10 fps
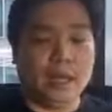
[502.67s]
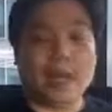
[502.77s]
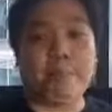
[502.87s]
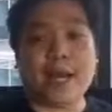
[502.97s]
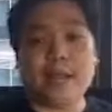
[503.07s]

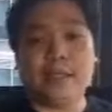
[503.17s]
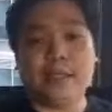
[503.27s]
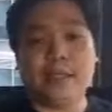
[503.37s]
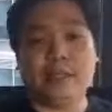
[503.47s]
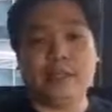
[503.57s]

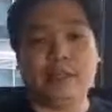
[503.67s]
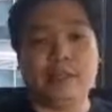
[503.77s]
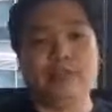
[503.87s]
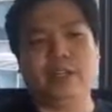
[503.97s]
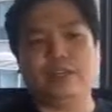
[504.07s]
practice, or
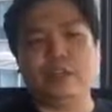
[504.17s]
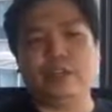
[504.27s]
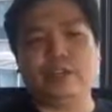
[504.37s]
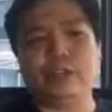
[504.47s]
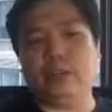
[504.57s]
even look
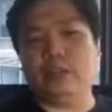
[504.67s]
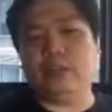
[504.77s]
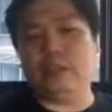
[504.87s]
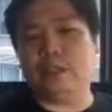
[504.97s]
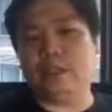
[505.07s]
for the
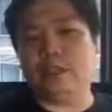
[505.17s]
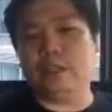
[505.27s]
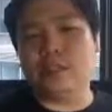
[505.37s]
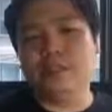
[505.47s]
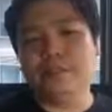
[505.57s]

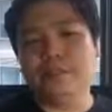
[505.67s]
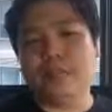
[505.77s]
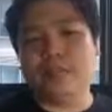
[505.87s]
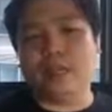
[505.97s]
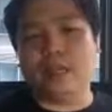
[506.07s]
keywords
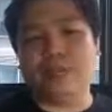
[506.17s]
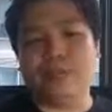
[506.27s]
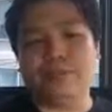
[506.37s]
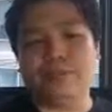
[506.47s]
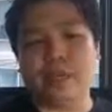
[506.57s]

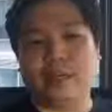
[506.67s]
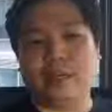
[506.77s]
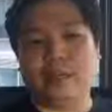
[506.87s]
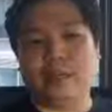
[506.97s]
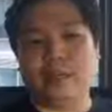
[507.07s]
if
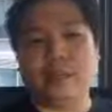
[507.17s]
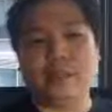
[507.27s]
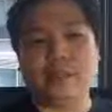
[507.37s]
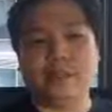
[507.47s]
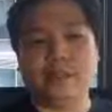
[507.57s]
it
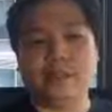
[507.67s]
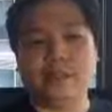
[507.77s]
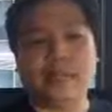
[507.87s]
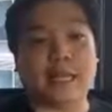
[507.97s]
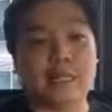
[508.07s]
makes
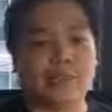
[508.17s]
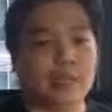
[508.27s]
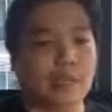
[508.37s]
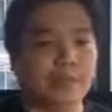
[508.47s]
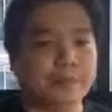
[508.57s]
sense or
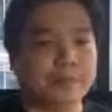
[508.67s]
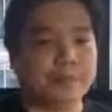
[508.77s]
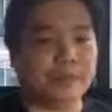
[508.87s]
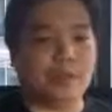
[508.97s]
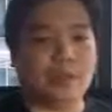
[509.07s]
not.
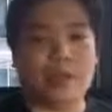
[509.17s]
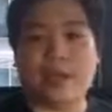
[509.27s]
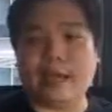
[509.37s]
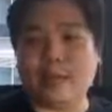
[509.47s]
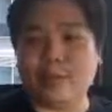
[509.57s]
So
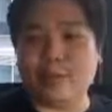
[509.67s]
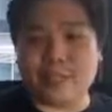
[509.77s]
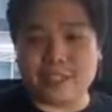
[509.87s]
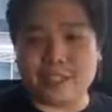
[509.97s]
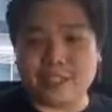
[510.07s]
I guess I was
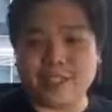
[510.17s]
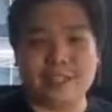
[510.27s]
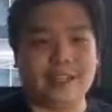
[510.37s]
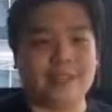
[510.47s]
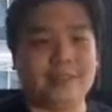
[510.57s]
just lucky
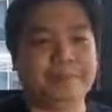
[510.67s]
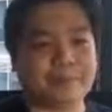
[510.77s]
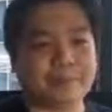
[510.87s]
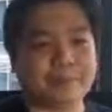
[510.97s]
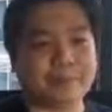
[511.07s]
there.
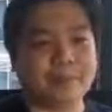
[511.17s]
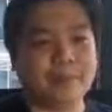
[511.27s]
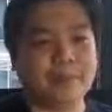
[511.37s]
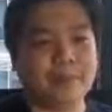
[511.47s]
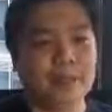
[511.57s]

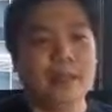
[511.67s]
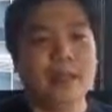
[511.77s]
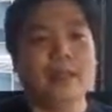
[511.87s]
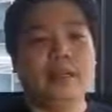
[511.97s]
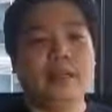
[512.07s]

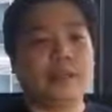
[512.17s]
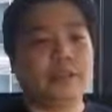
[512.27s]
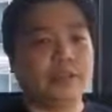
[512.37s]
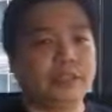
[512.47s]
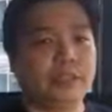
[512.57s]
Next
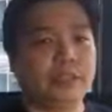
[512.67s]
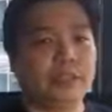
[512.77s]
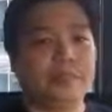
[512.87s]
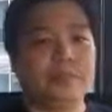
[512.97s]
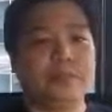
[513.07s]

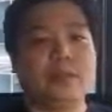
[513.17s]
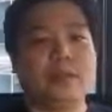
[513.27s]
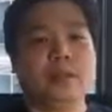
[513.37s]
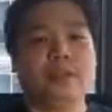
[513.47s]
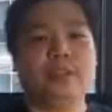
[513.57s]
question.
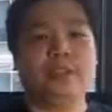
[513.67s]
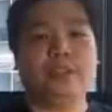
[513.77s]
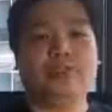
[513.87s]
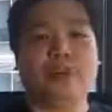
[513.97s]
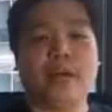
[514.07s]
Which
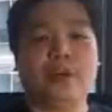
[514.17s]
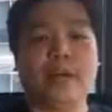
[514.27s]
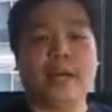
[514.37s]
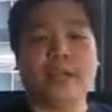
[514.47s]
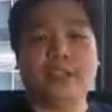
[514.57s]
of the
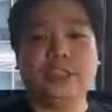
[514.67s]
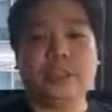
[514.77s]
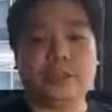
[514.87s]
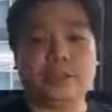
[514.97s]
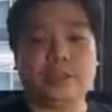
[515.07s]
following
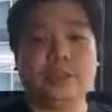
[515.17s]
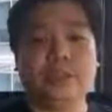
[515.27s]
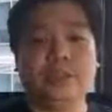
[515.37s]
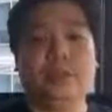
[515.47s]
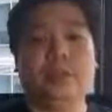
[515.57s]

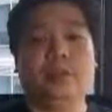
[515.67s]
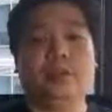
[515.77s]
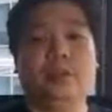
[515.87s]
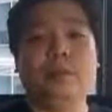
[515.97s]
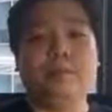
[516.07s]
attributes
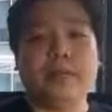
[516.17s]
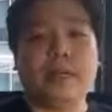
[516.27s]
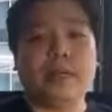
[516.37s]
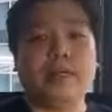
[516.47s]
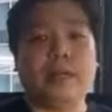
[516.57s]
would
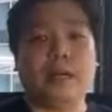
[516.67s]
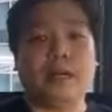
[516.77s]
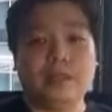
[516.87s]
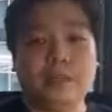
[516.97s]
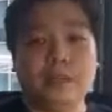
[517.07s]
make a
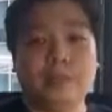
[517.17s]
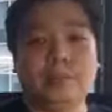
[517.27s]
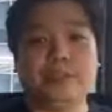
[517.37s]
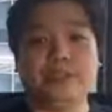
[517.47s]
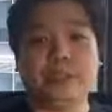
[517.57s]
good
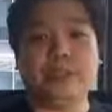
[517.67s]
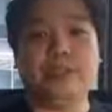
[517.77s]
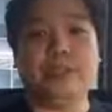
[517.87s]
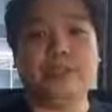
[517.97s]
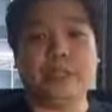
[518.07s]

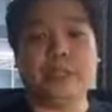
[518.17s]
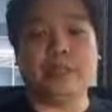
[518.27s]
partition key?